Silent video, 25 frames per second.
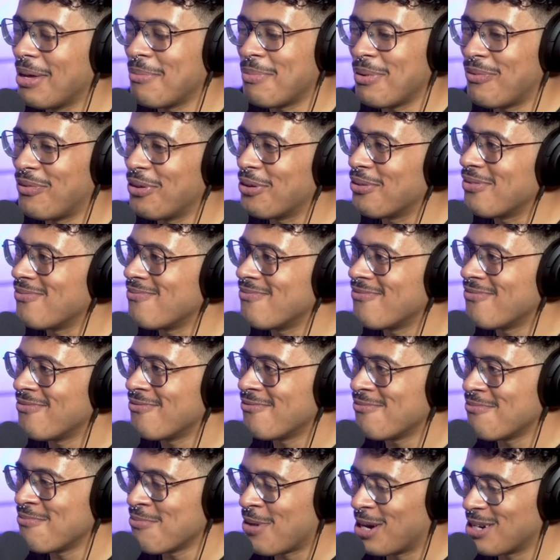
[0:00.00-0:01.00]
you made me feel
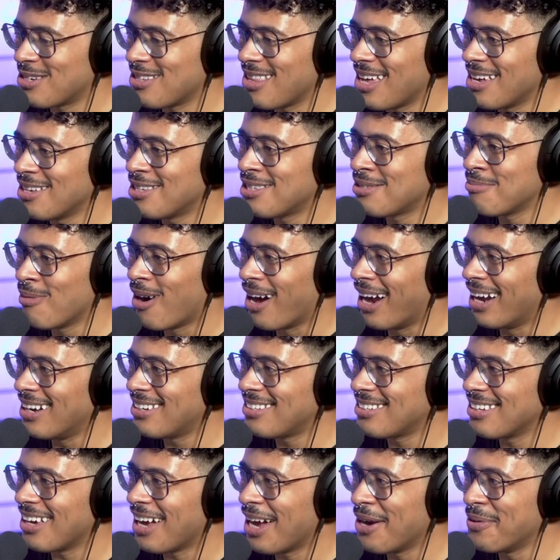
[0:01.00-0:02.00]
much less
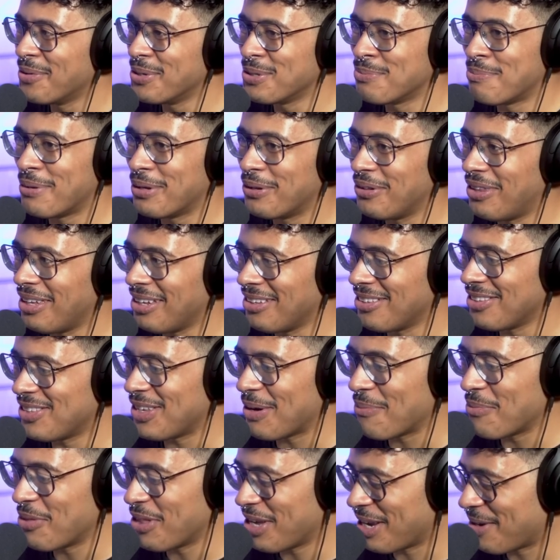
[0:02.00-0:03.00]
smart i was building to
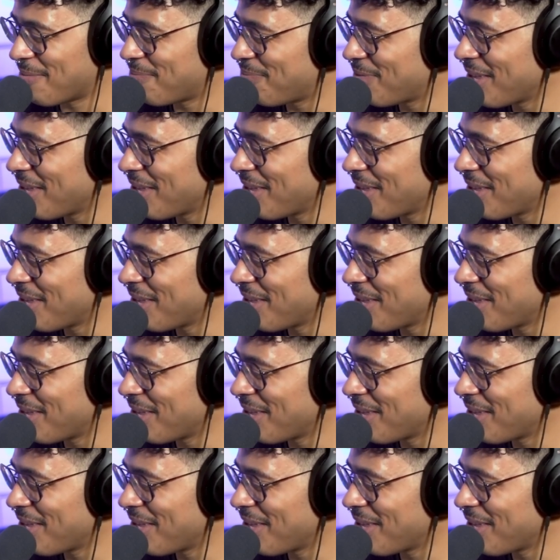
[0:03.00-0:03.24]
something